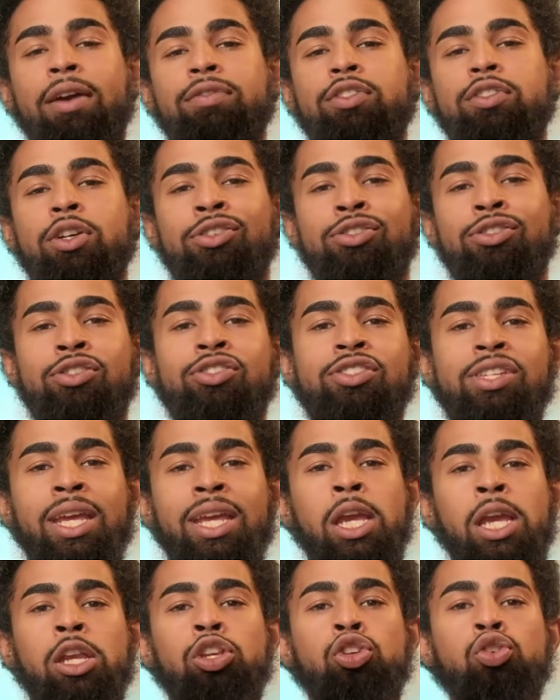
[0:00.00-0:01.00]
to
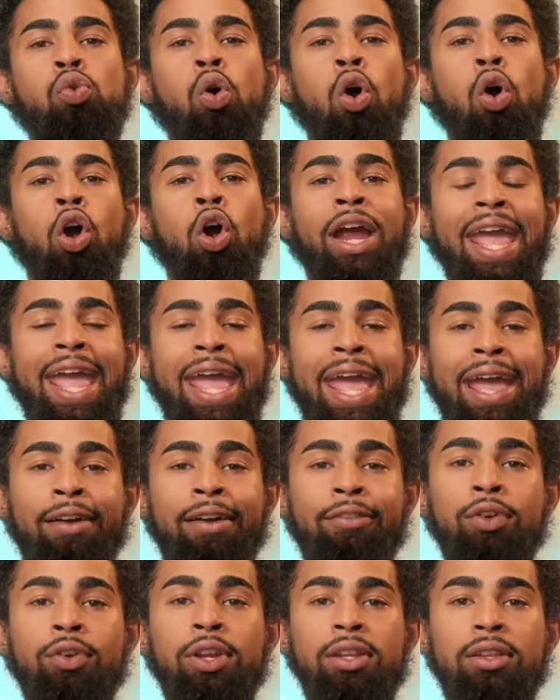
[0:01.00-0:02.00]
understand you are
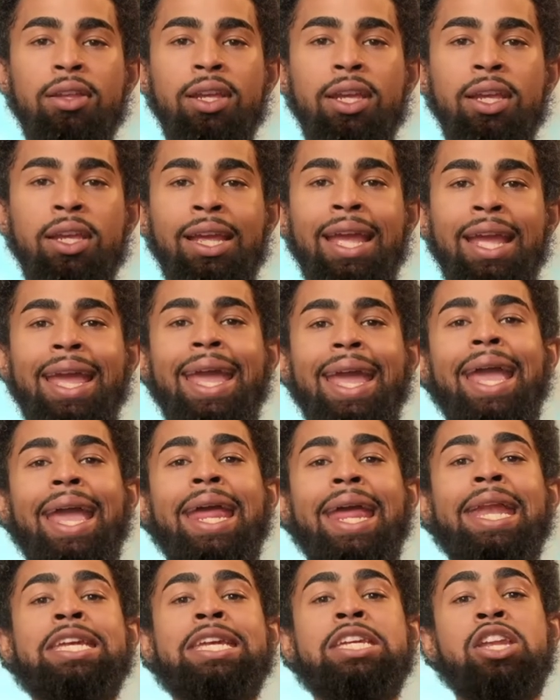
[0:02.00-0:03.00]
everything
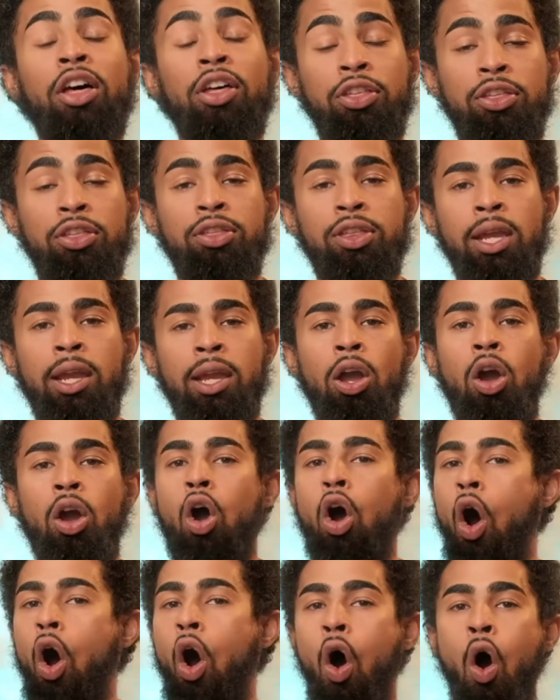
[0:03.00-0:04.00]
and nothing
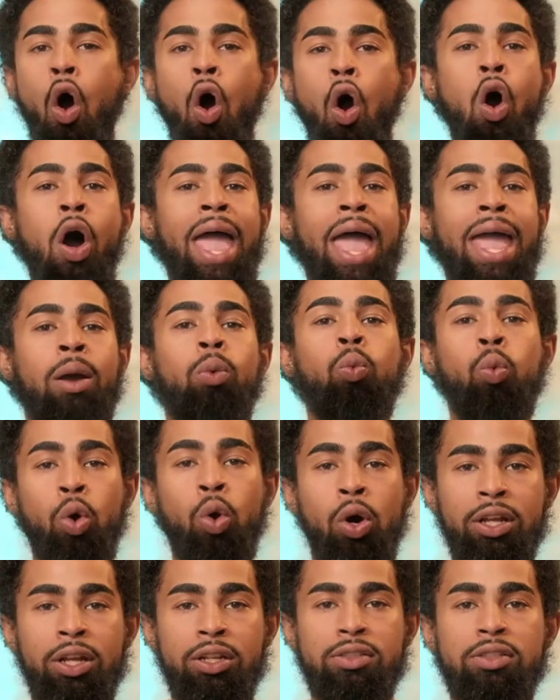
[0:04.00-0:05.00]
all at
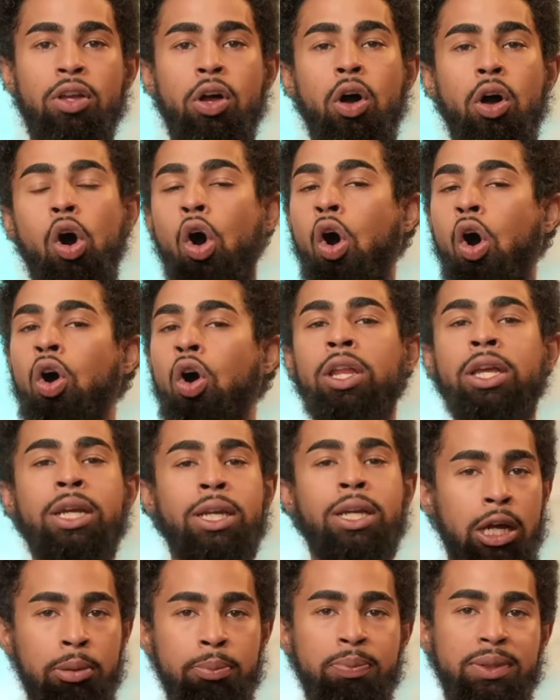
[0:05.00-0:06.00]
once, all
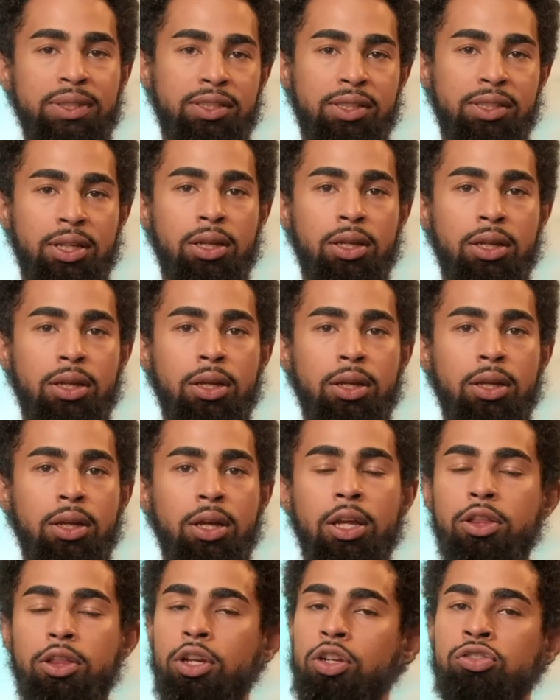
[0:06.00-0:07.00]
encompassing.
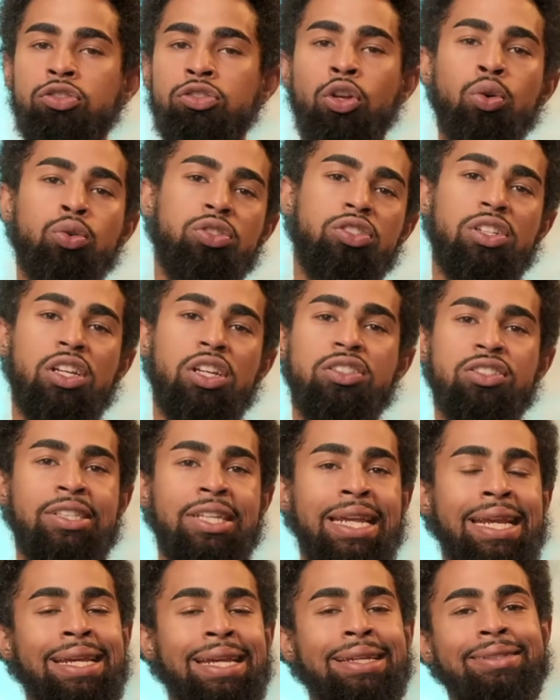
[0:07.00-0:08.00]
There's no such
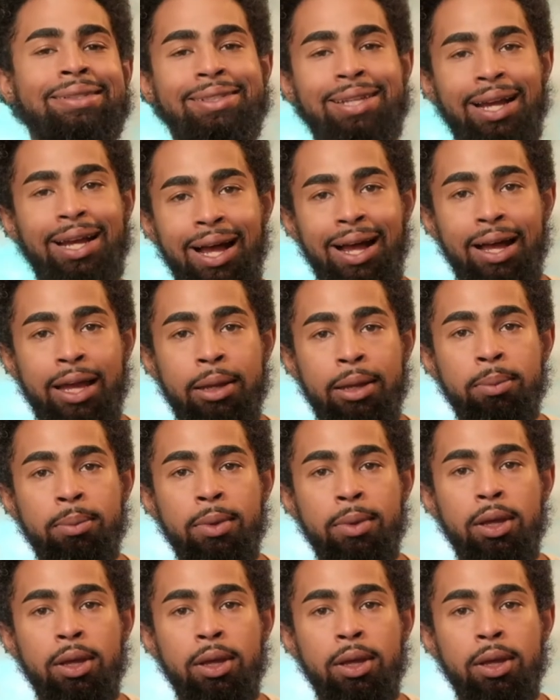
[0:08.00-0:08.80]
thing as time